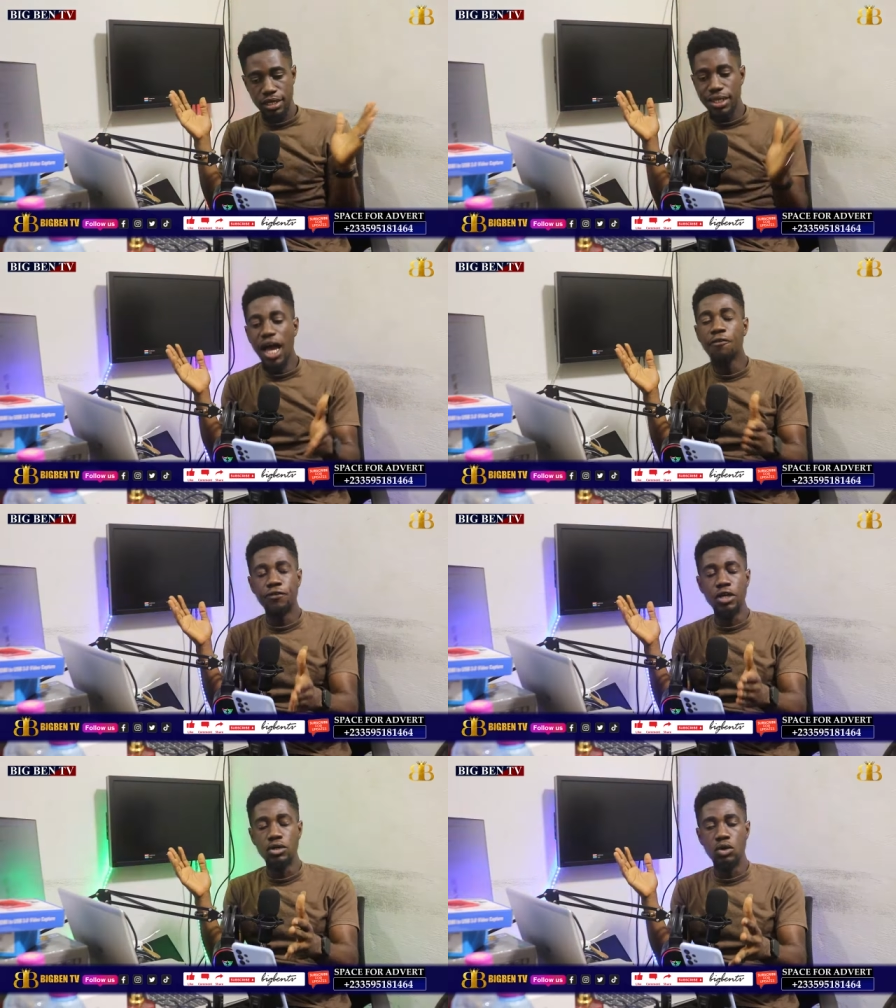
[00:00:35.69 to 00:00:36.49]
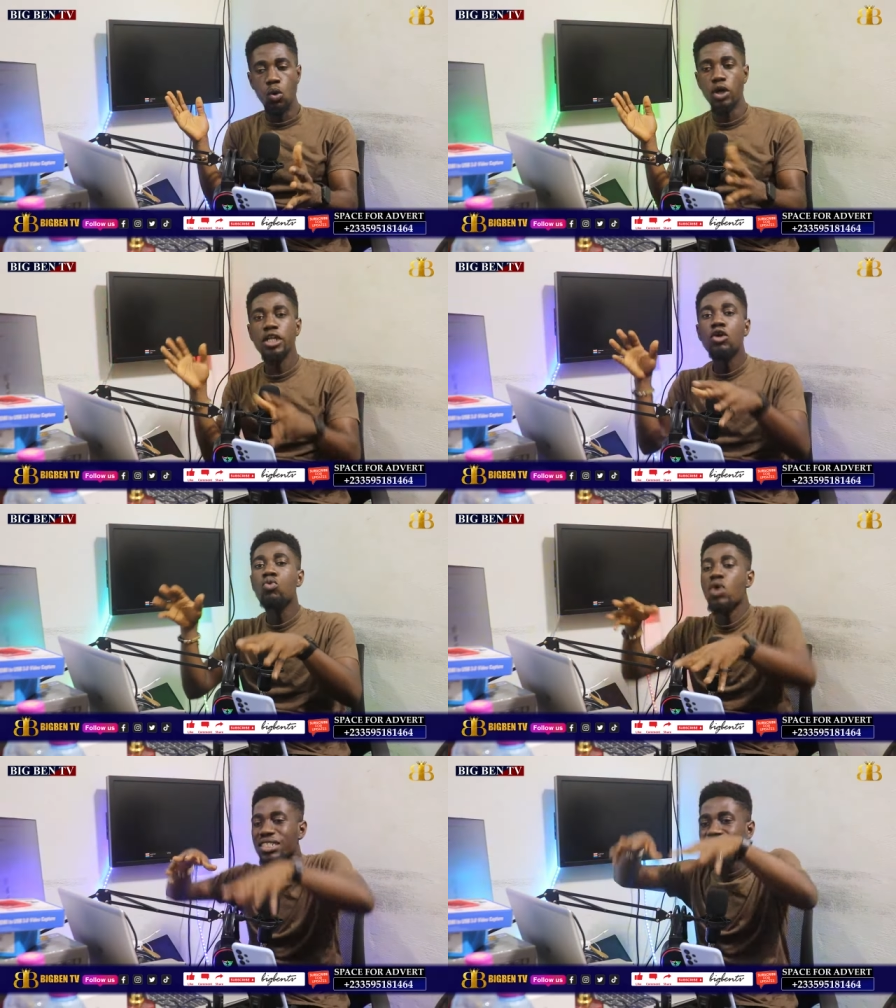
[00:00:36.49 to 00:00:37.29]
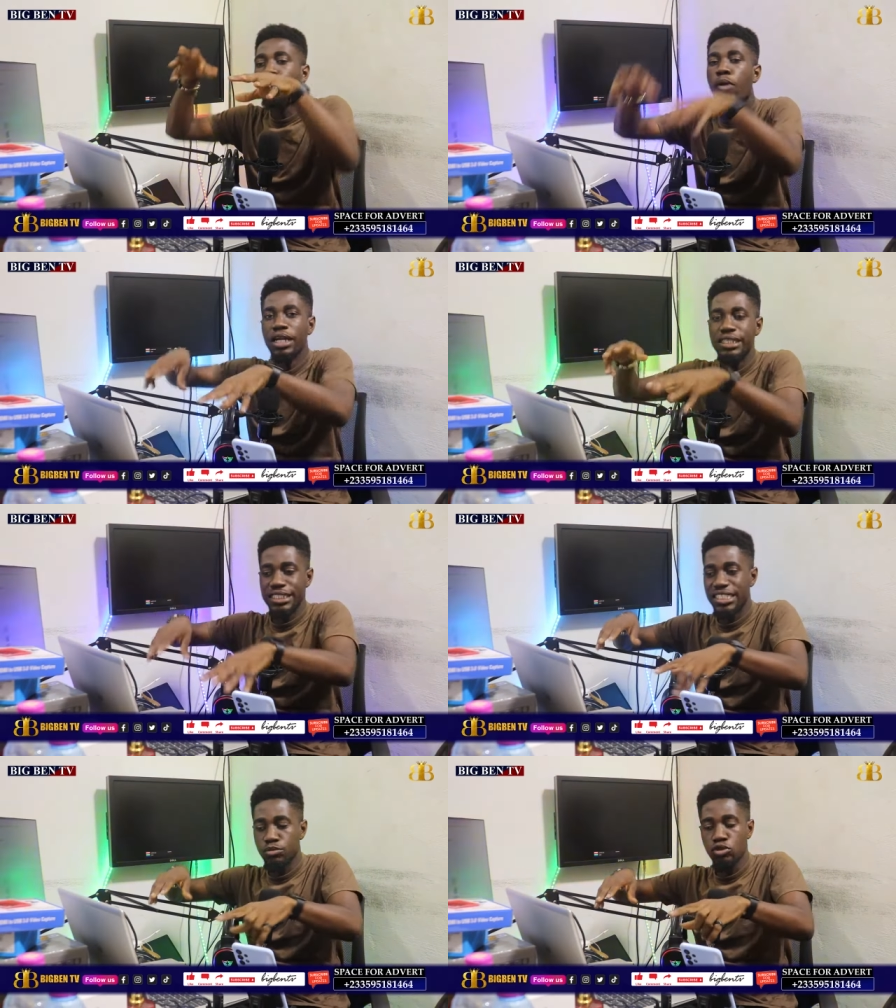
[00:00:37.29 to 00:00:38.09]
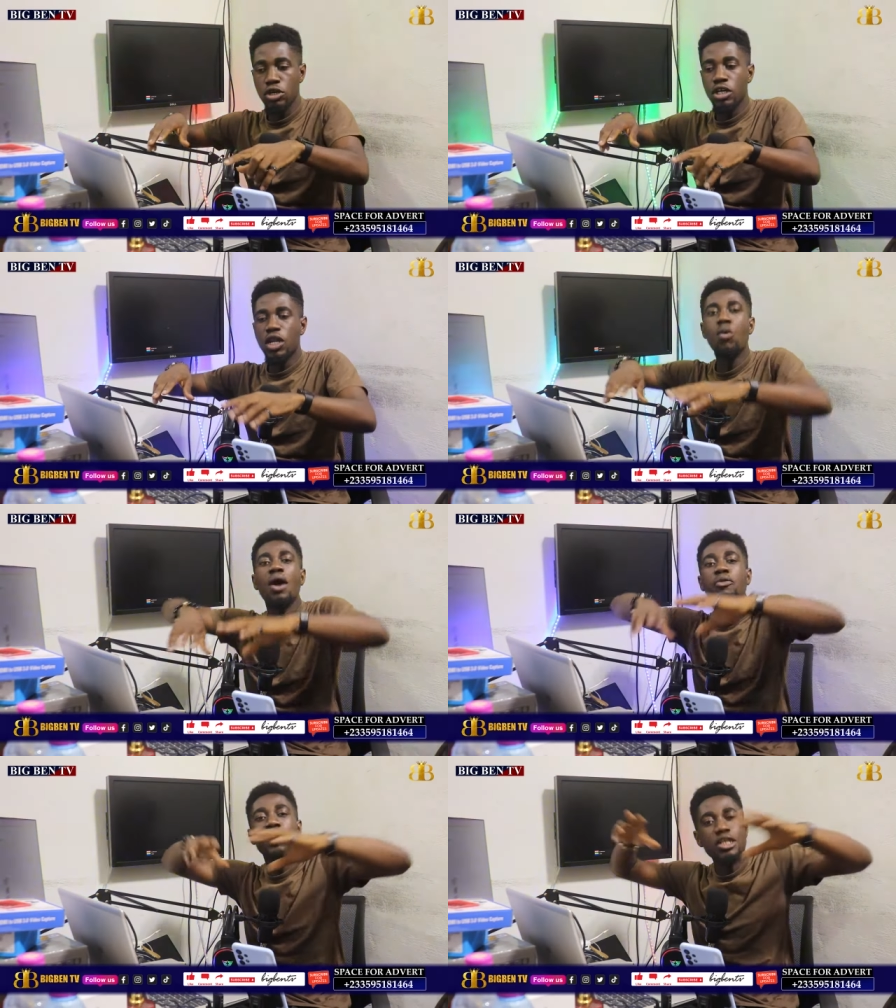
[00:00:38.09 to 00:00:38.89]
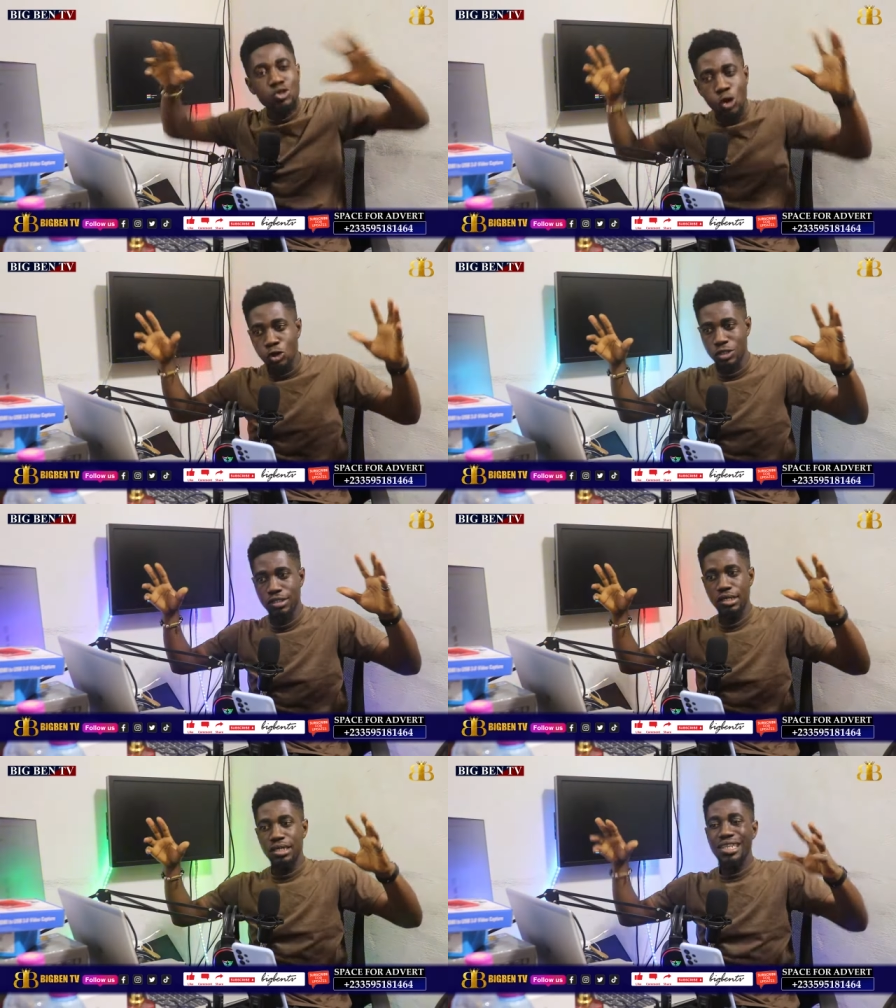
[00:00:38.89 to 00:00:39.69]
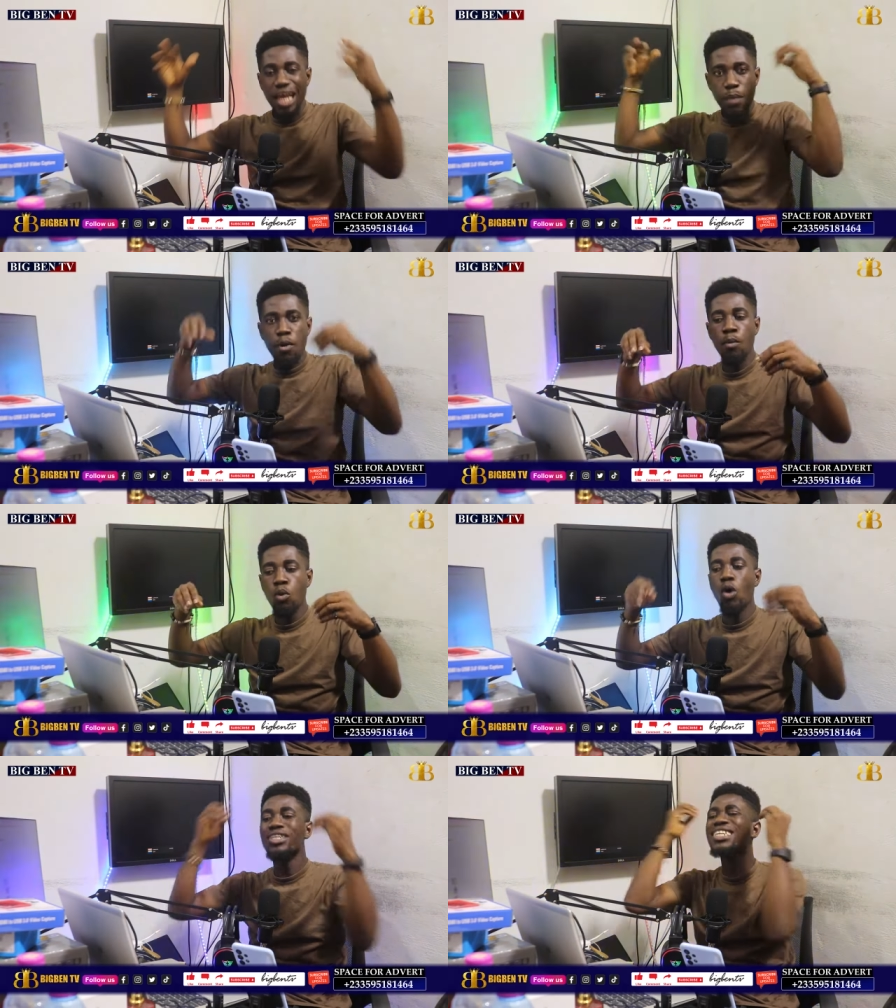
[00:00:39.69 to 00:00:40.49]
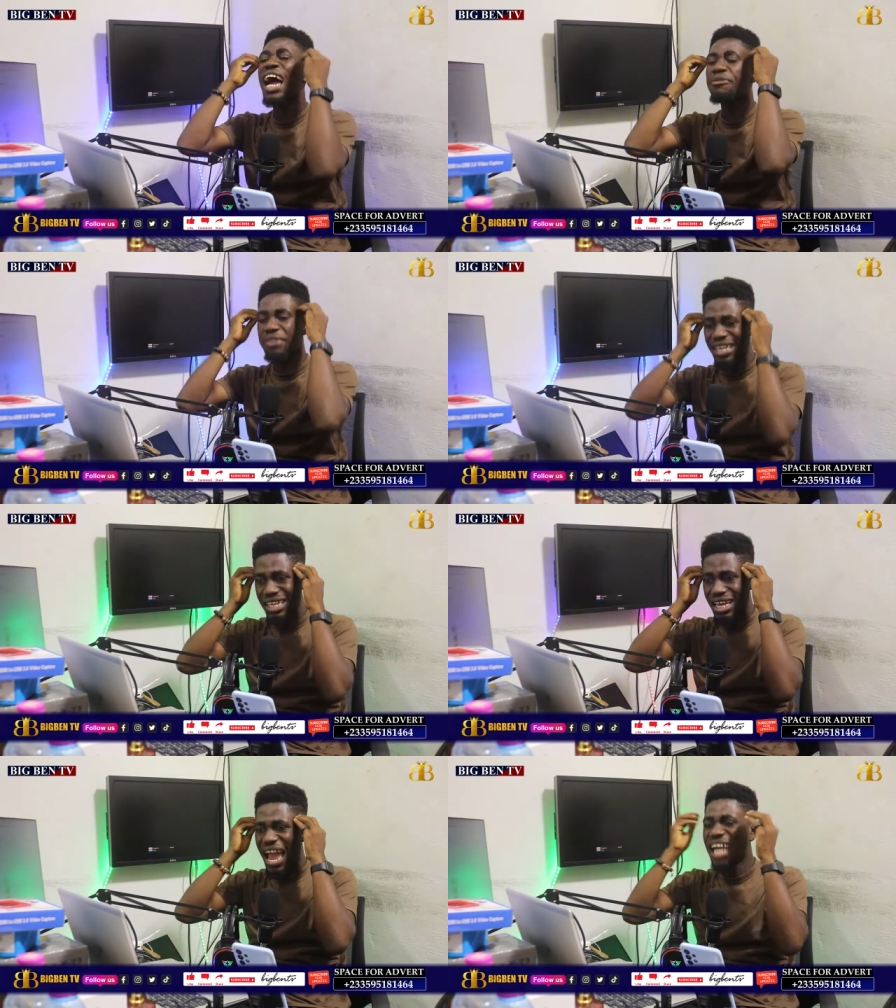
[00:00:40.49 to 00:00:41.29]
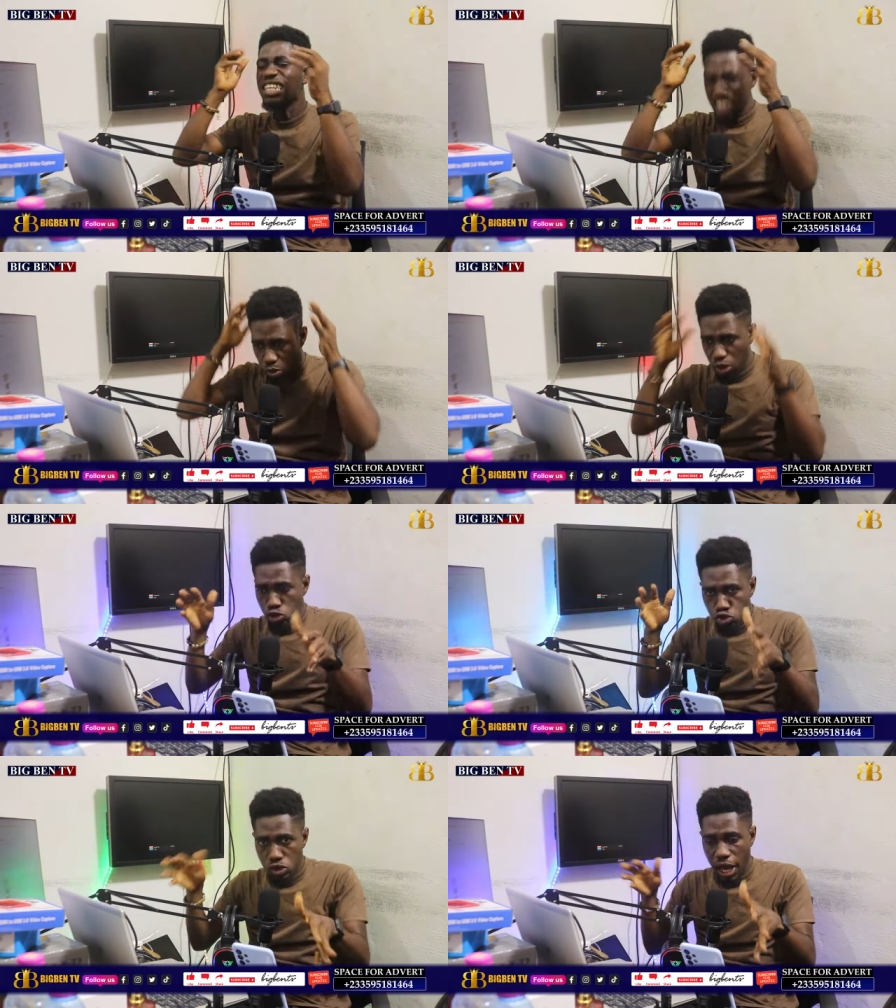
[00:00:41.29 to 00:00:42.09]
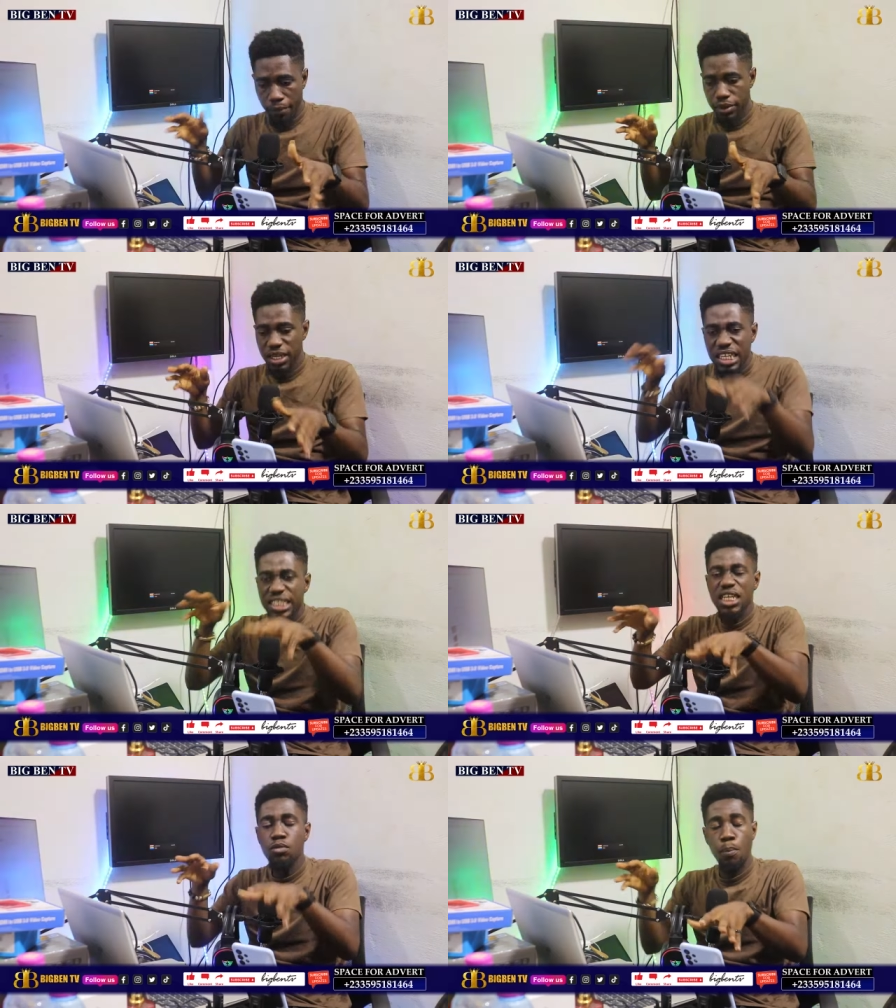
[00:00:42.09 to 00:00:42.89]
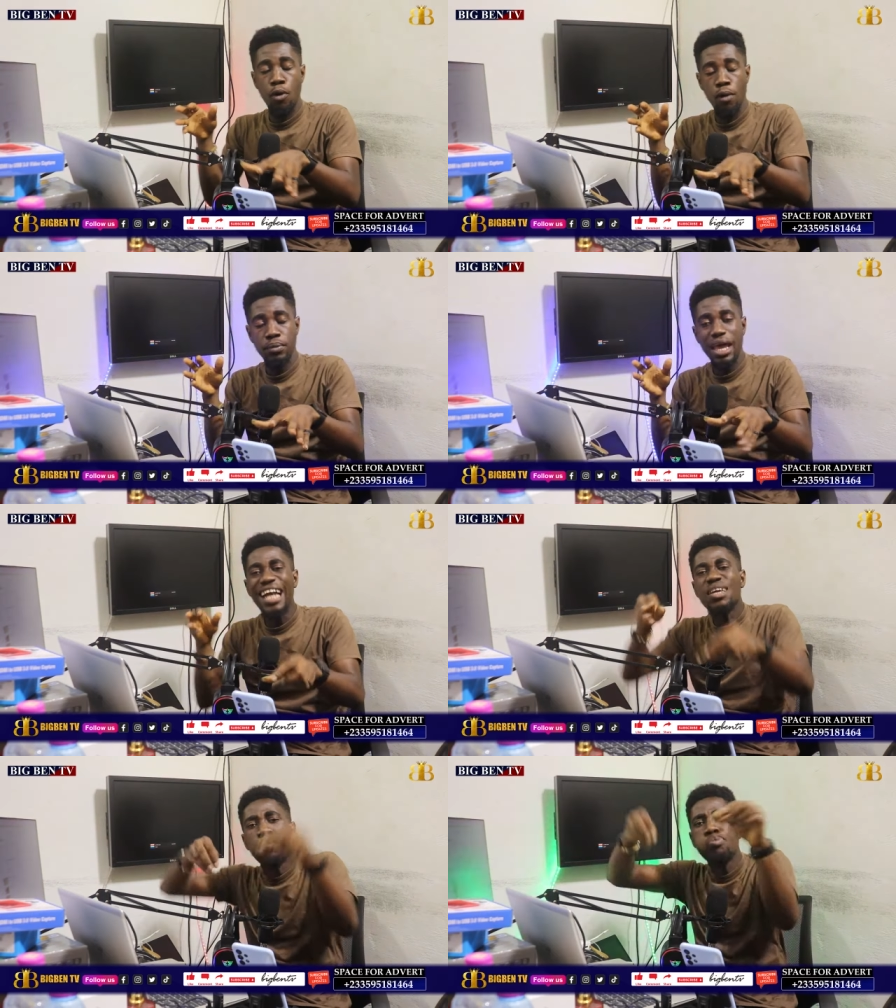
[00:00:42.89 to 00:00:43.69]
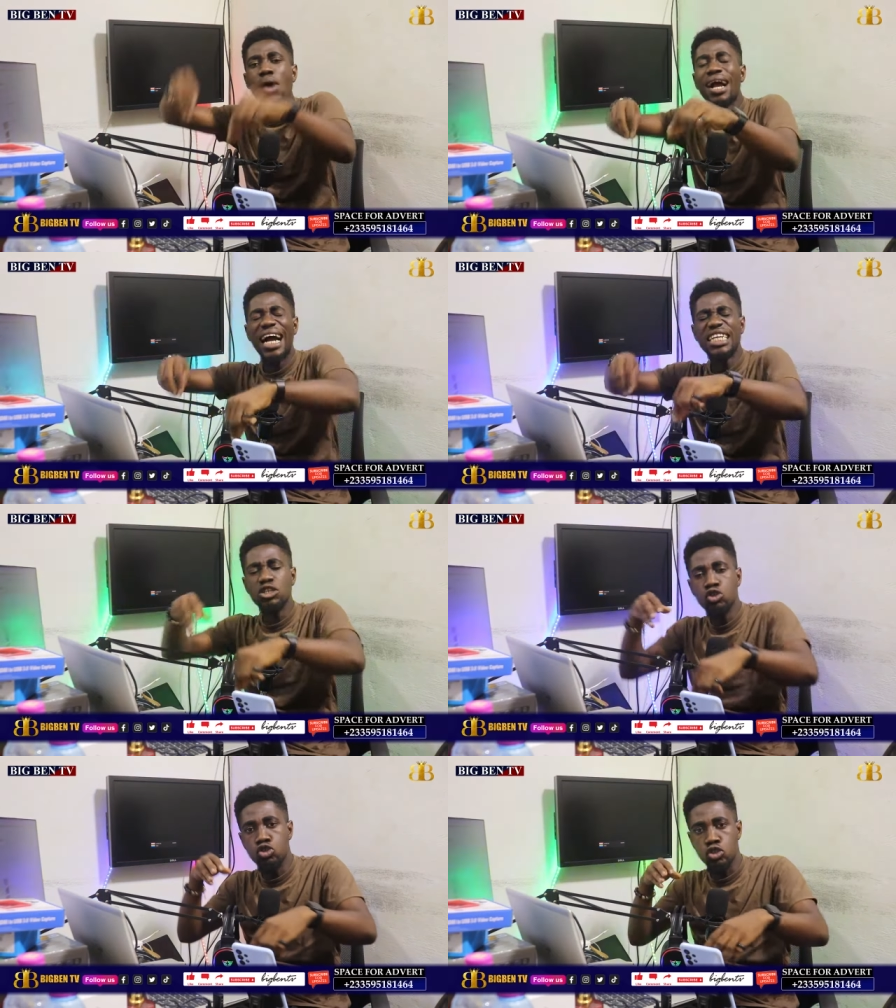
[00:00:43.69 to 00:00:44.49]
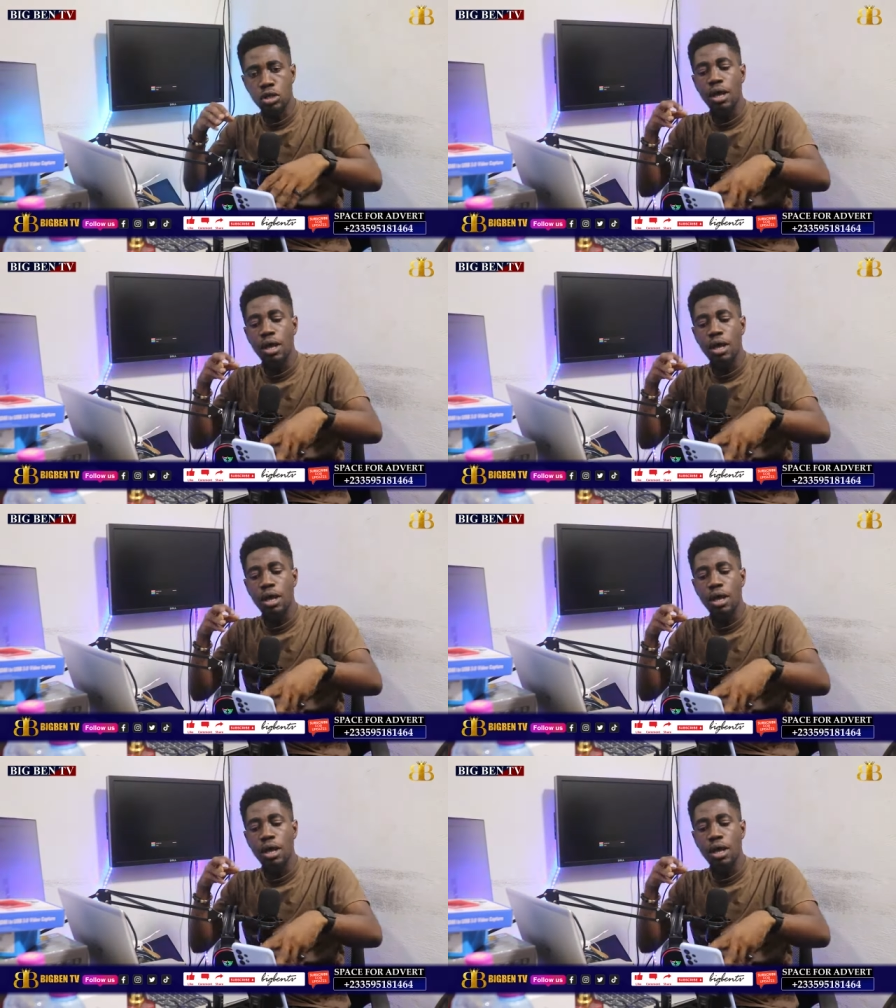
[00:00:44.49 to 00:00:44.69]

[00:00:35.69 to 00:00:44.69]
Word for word: Nothing or then who has a politics mu na worry any source name or then I gain any the world sooner than it will pour and the poor Ghana youth